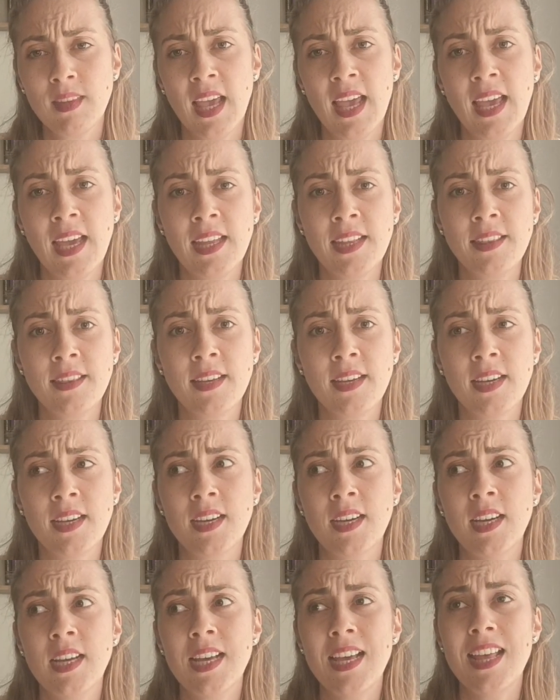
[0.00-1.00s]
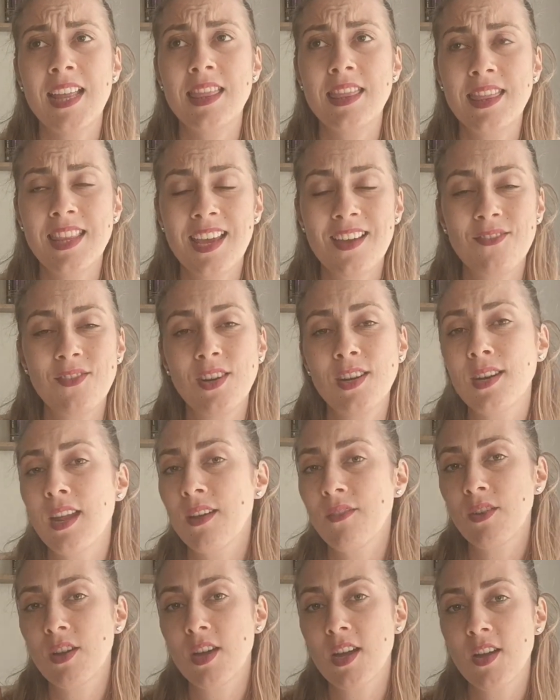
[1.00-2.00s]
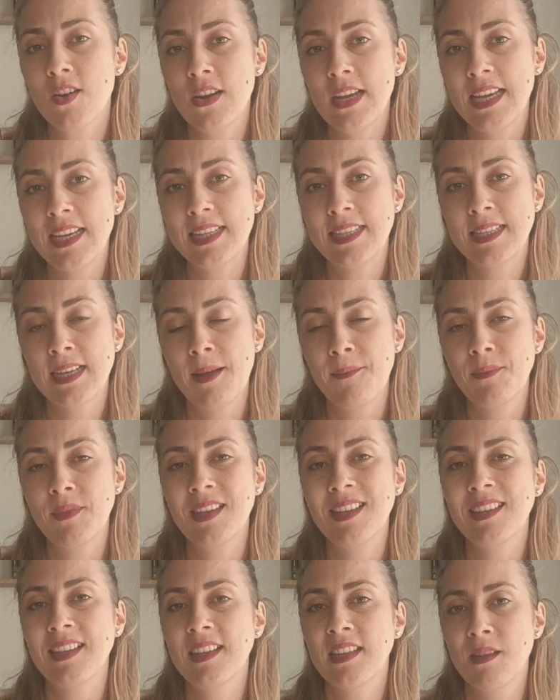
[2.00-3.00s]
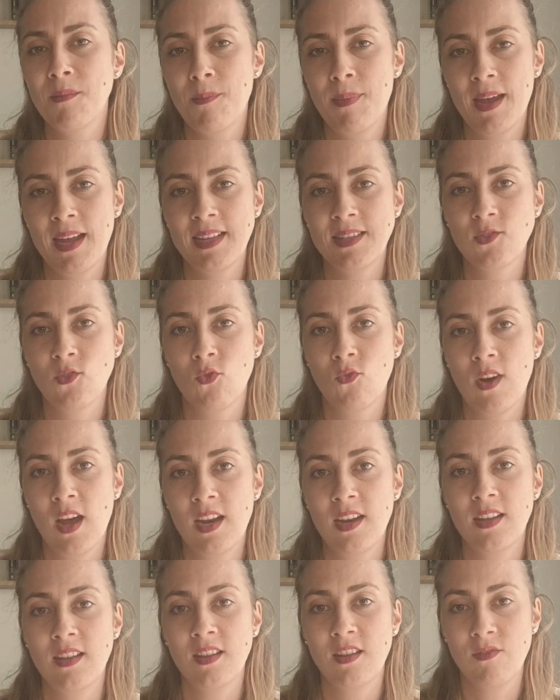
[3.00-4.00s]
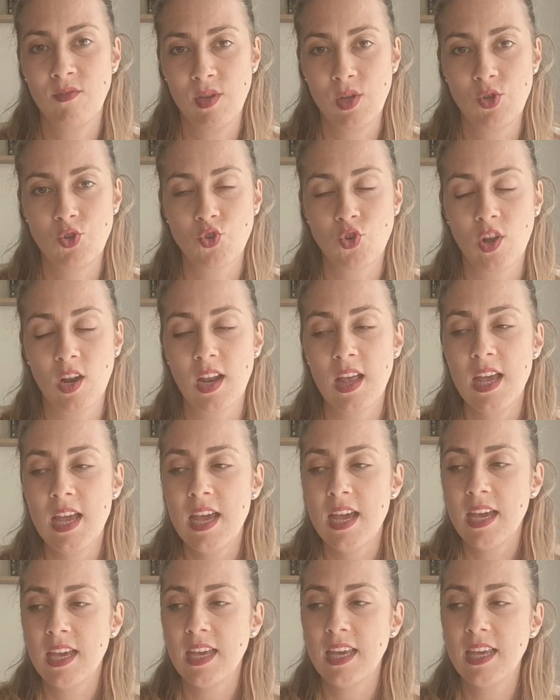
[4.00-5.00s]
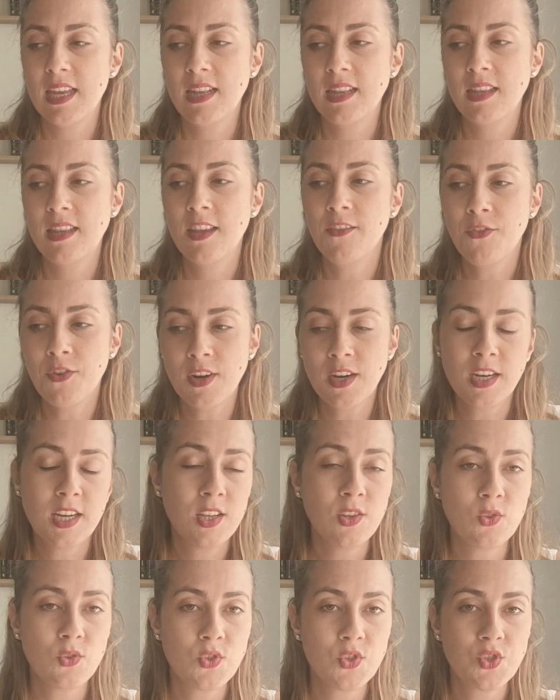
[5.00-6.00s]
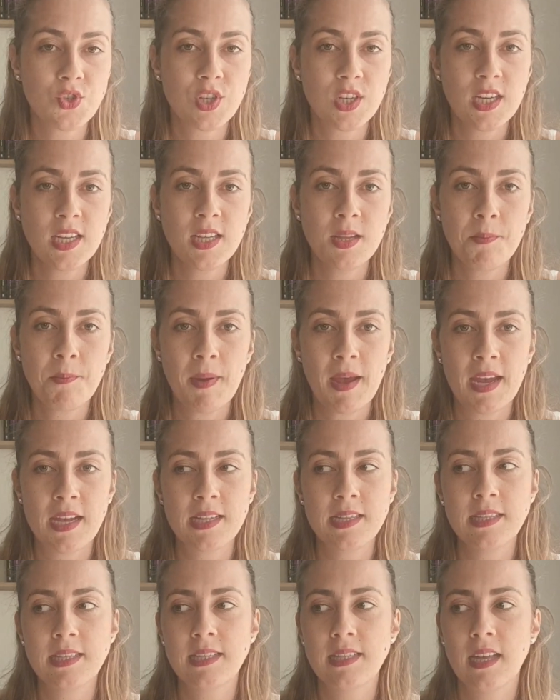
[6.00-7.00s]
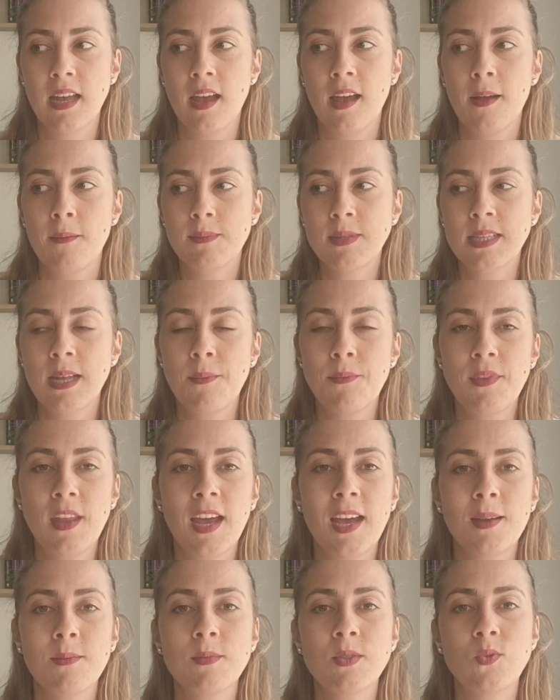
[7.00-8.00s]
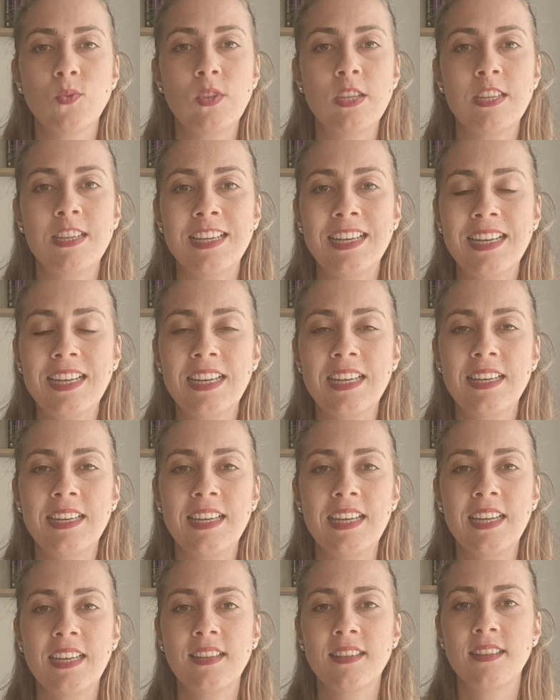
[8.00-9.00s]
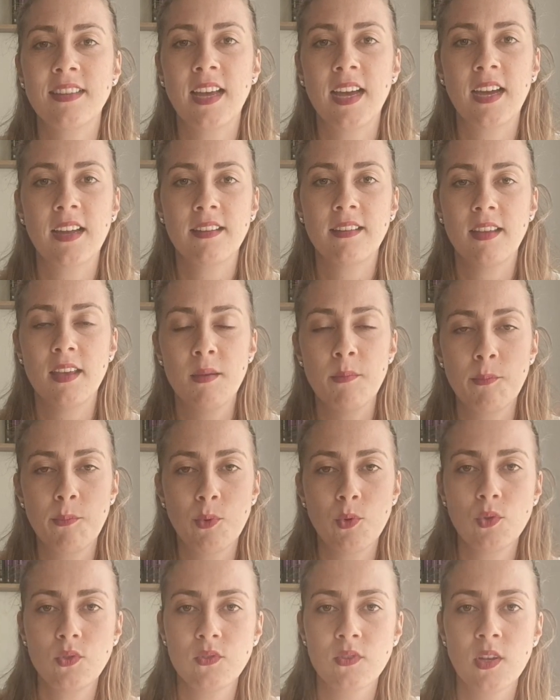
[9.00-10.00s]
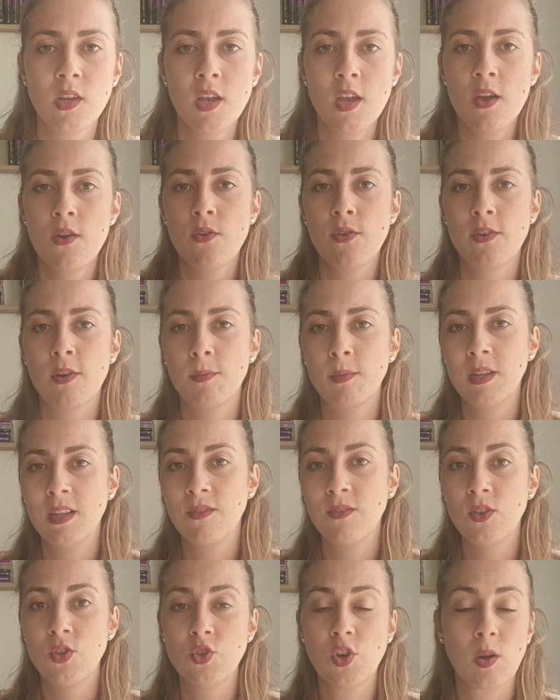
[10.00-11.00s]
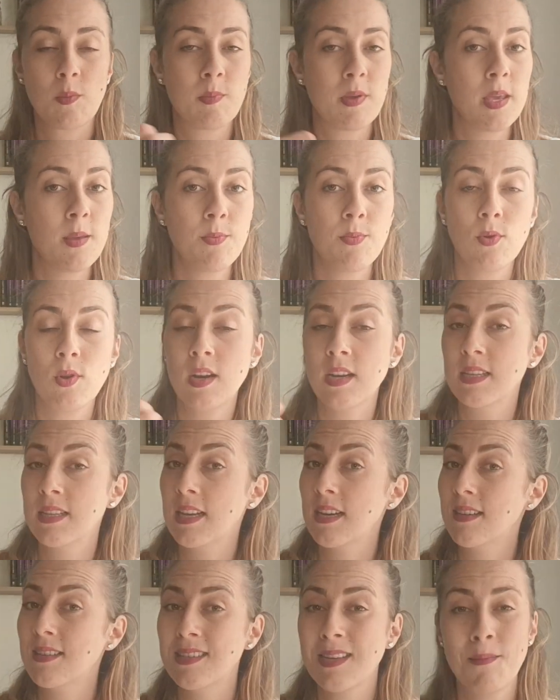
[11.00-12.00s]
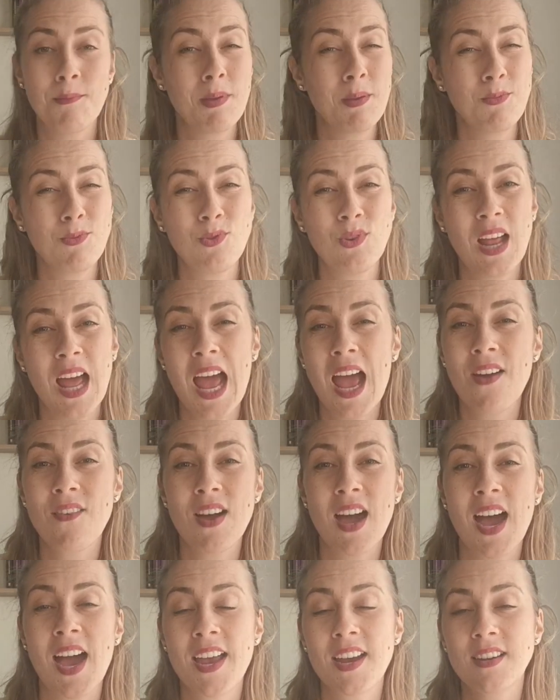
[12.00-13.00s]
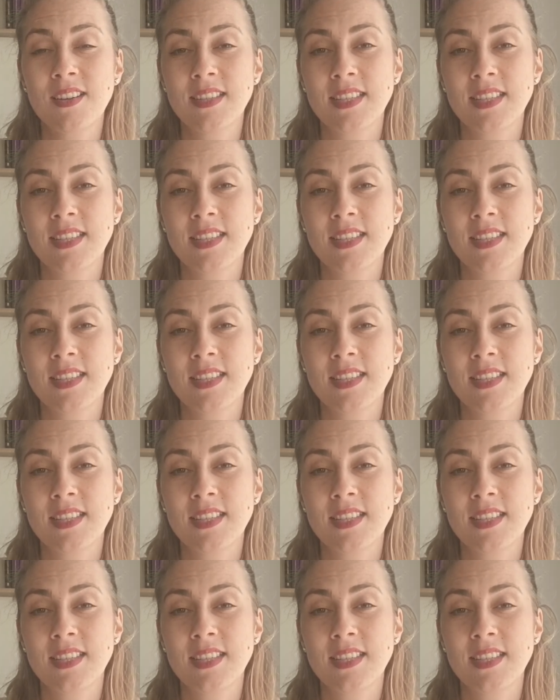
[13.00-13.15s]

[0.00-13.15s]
And never create something that depends on one individual. In different industry, depends. Sometimes we really need that input from individual people, and there are some people who have higher